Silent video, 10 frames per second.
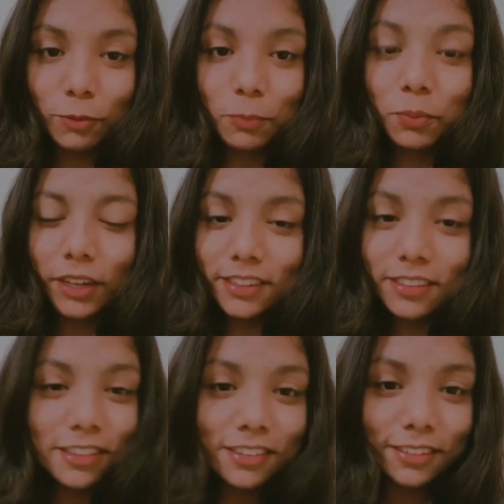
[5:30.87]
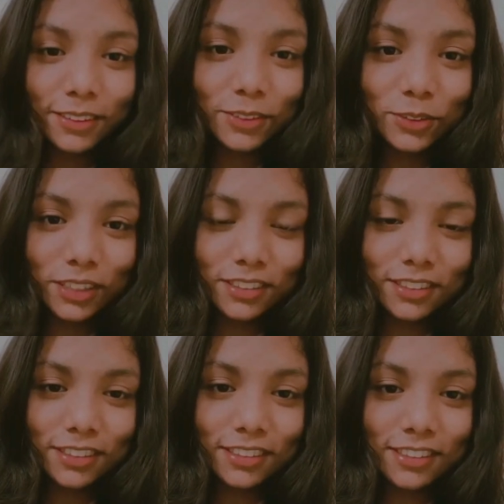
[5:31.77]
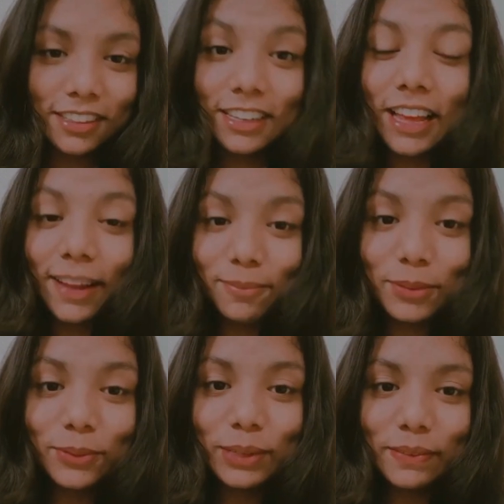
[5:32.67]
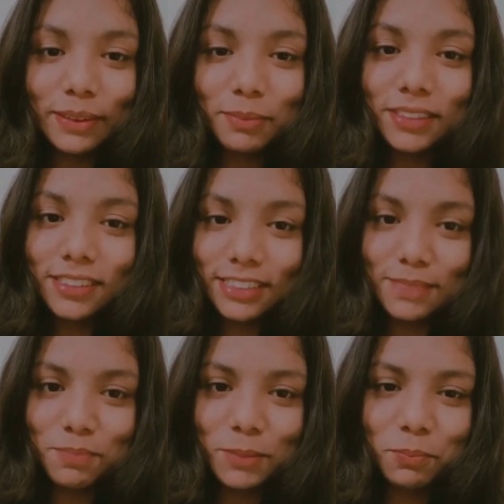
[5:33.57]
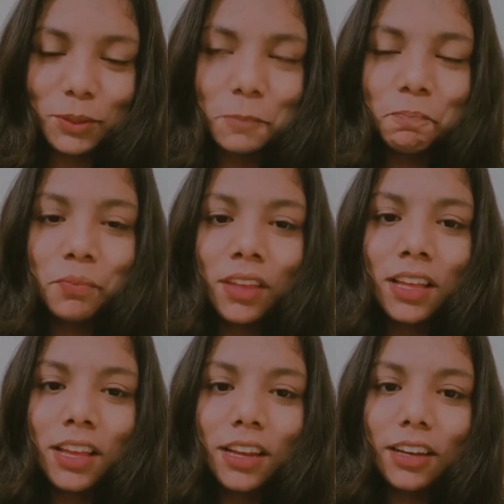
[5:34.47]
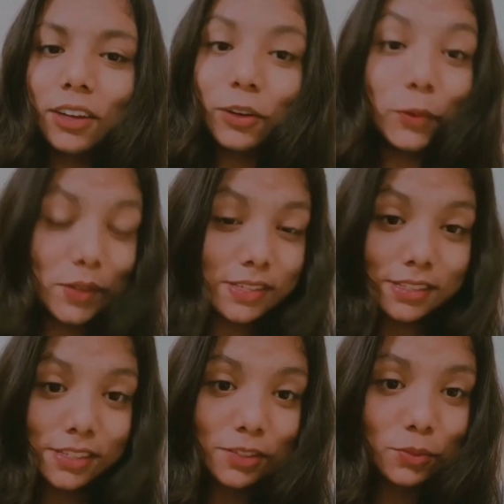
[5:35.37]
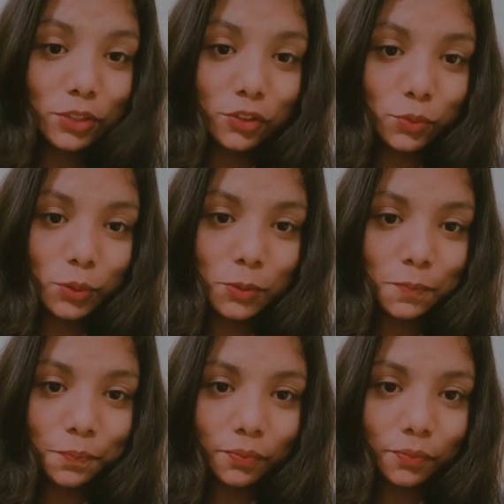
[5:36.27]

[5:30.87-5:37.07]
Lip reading: me priceless learning chances and helped me to develop as a team member or as an individual.